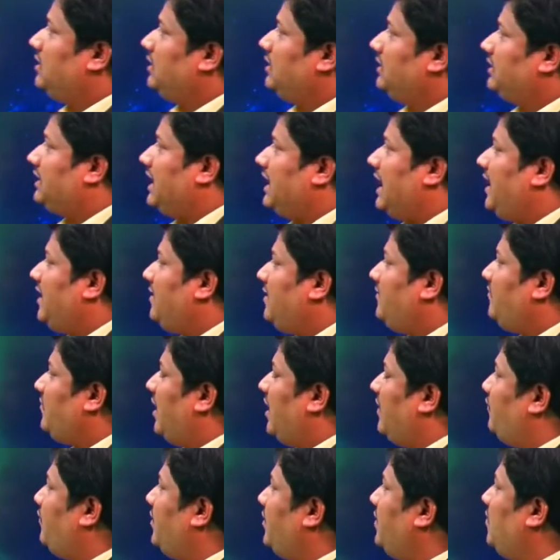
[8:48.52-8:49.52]
Time,
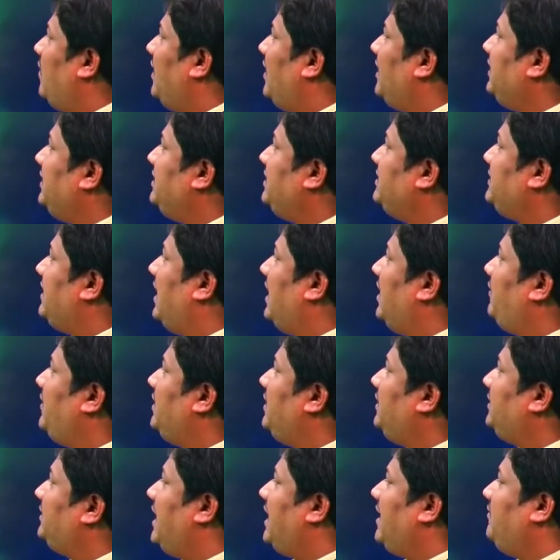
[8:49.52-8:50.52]
everyone is
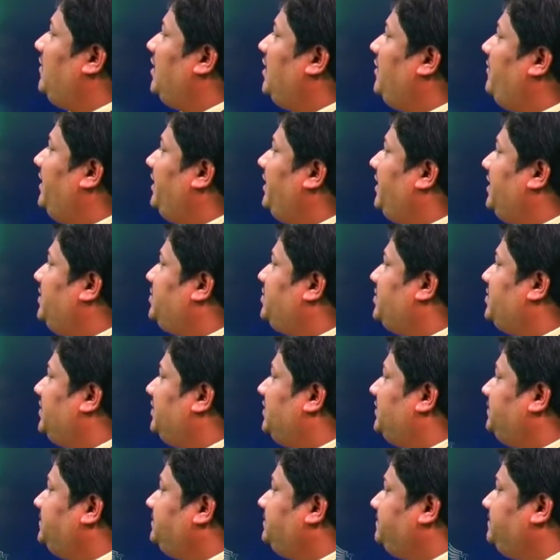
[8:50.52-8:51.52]
having time
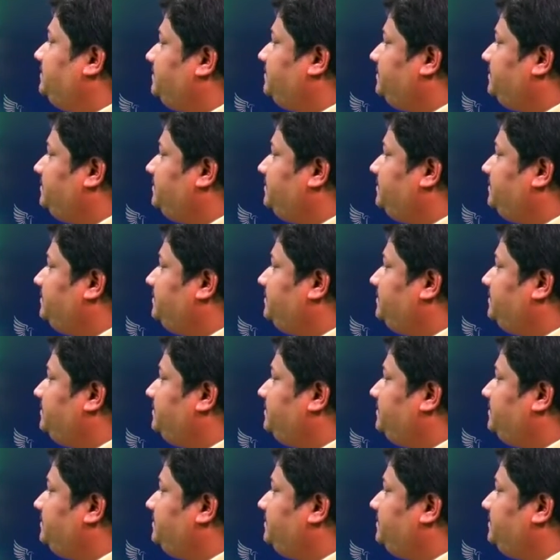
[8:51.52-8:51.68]
limitation.